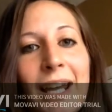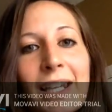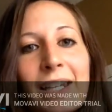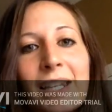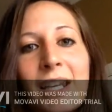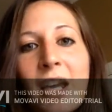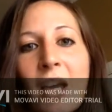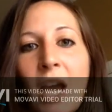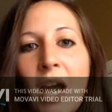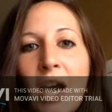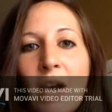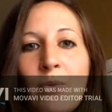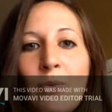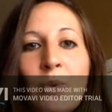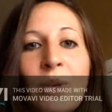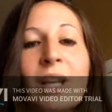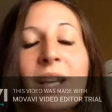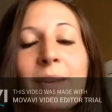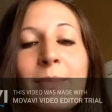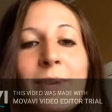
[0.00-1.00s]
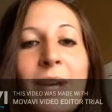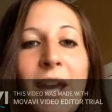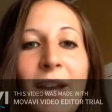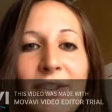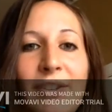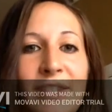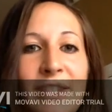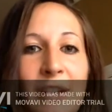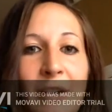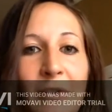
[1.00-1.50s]
Like, we limit
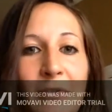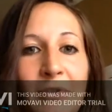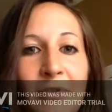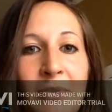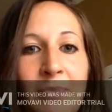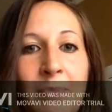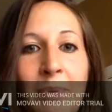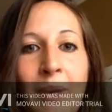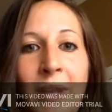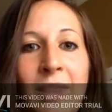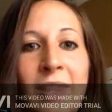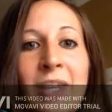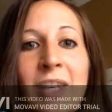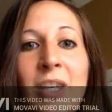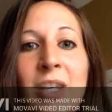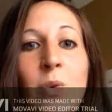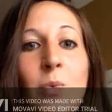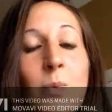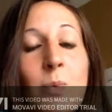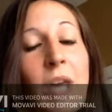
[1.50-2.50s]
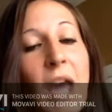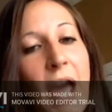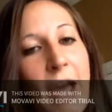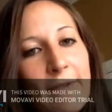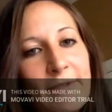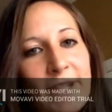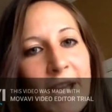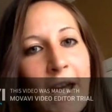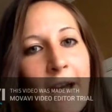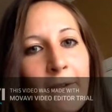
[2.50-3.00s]
ourselves by thinking we
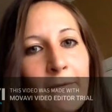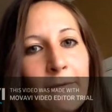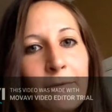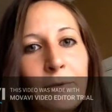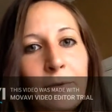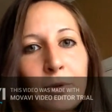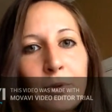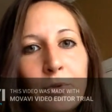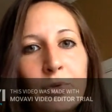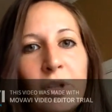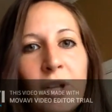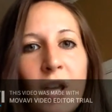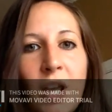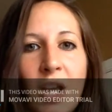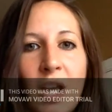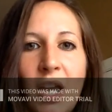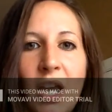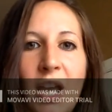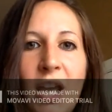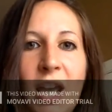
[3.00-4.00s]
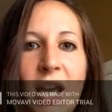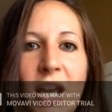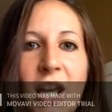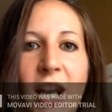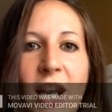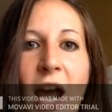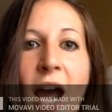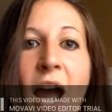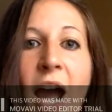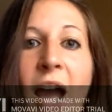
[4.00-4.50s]
have to have food.
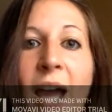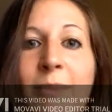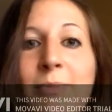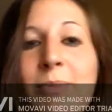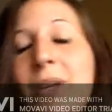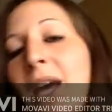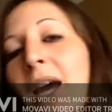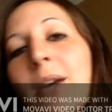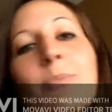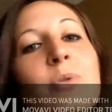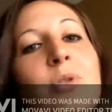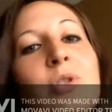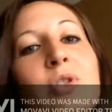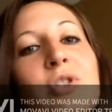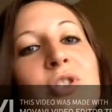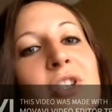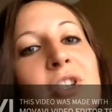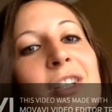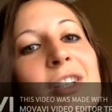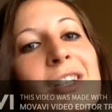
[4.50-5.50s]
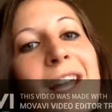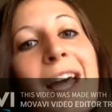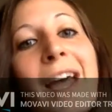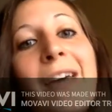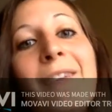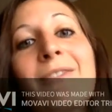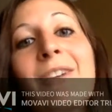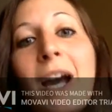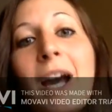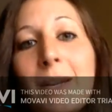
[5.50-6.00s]
And I'm the kind of person,
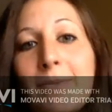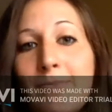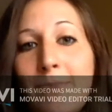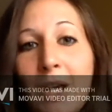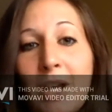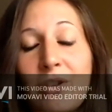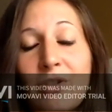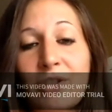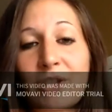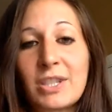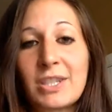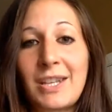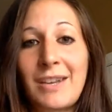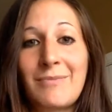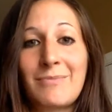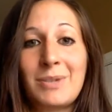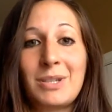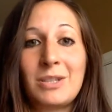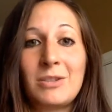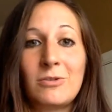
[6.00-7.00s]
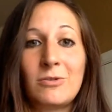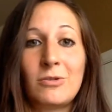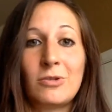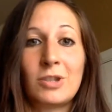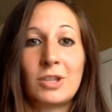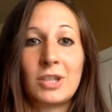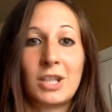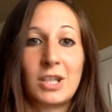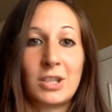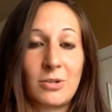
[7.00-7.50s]
I've gotten better since I've been
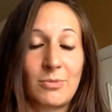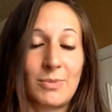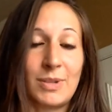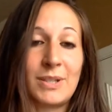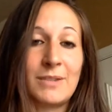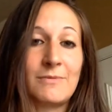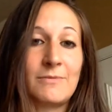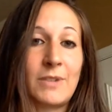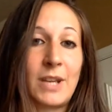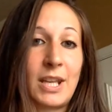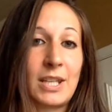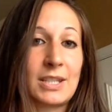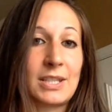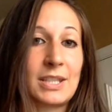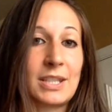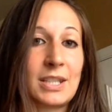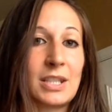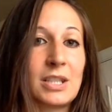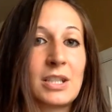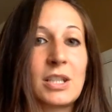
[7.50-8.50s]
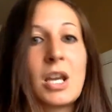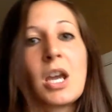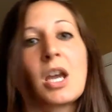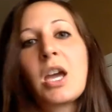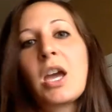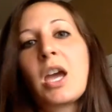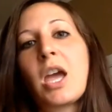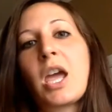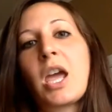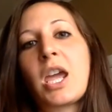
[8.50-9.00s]
doing intermittent fasting,
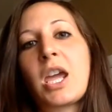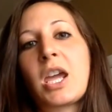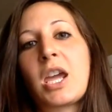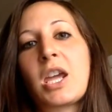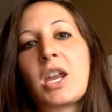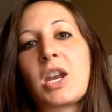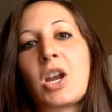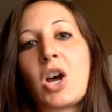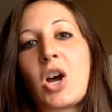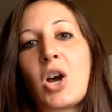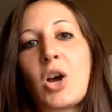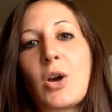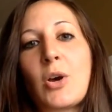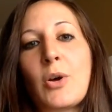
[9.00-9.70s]
and